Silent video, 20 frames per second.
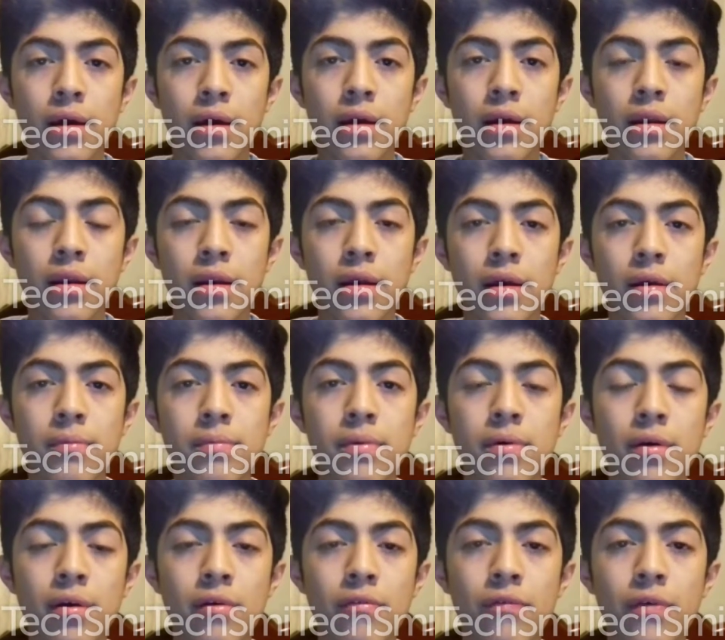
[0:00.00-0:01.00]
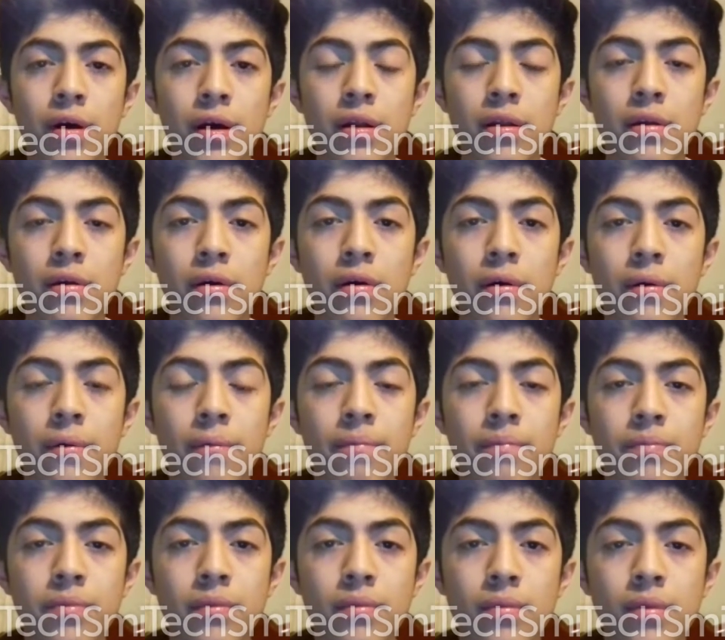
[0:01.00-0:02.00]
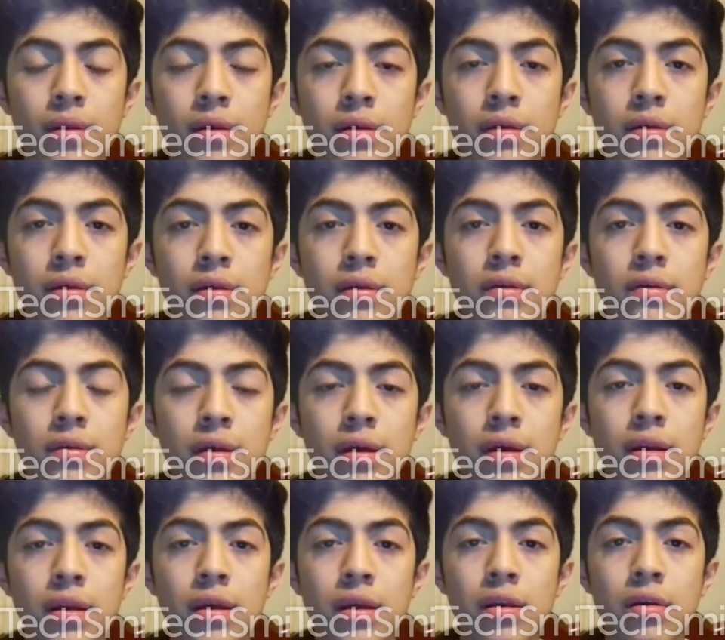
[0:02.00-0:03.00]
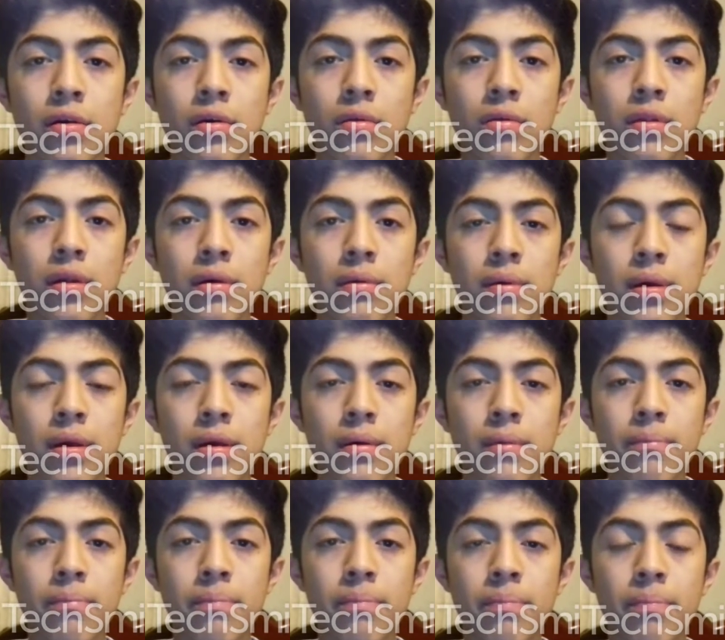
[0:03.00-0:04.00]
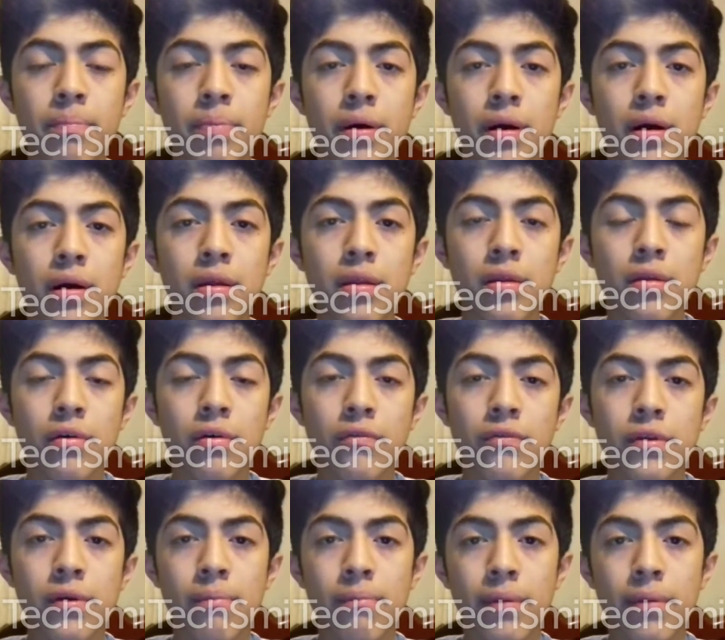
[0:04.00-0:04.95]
And a biotic factor is any non-living part of the